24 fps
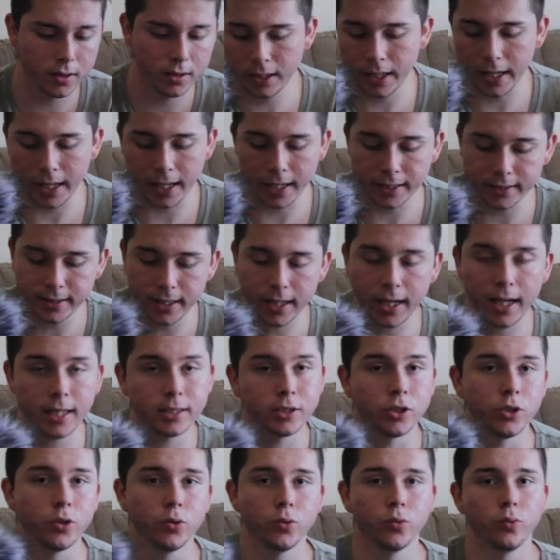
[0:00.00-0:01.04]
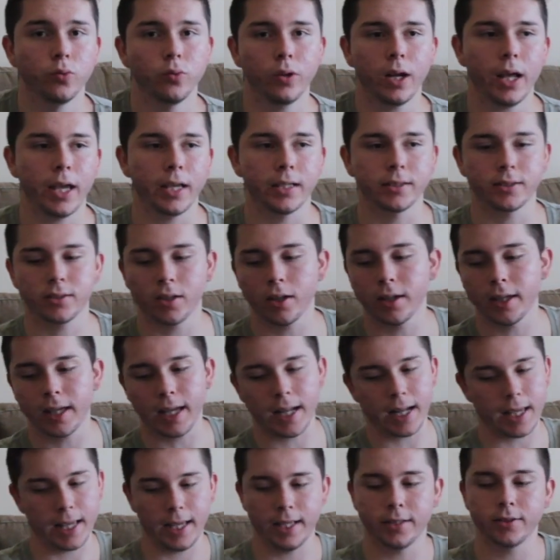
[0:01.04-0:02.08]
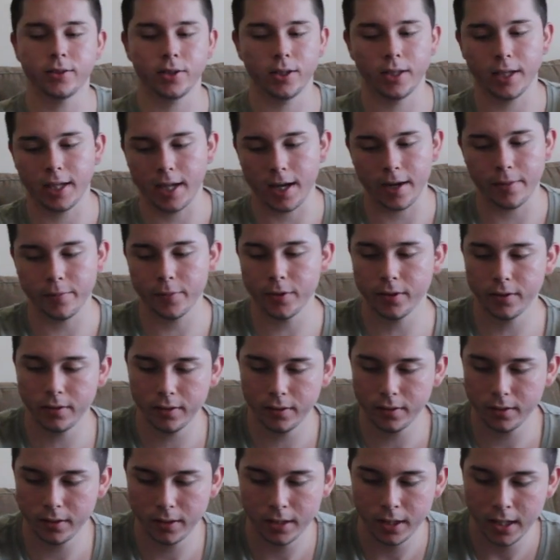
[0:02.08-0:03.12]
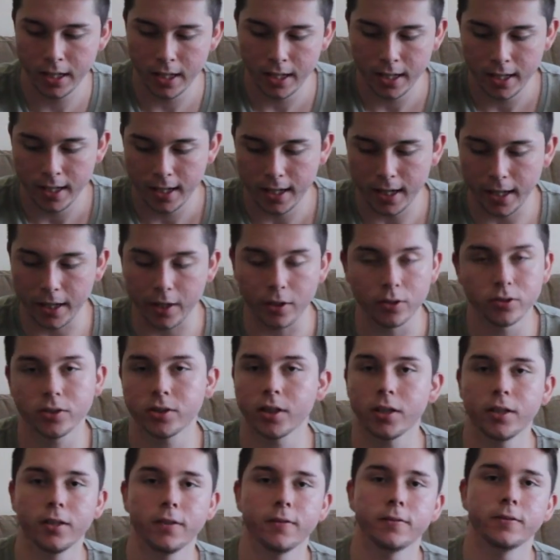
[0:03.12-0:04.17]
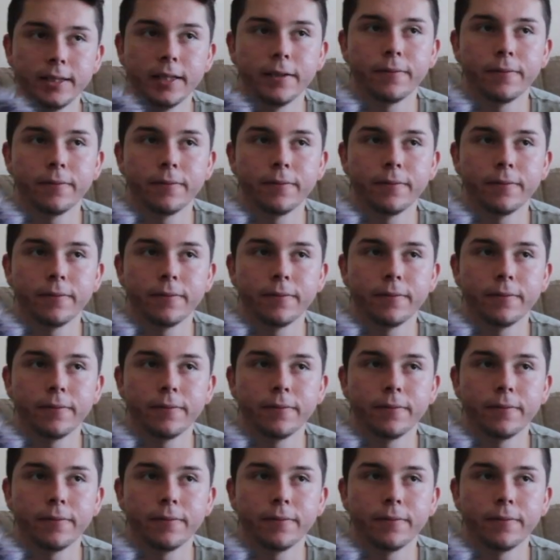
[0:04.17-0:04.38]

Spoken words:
Like I said, as you like start getting into the camera, like, you'll start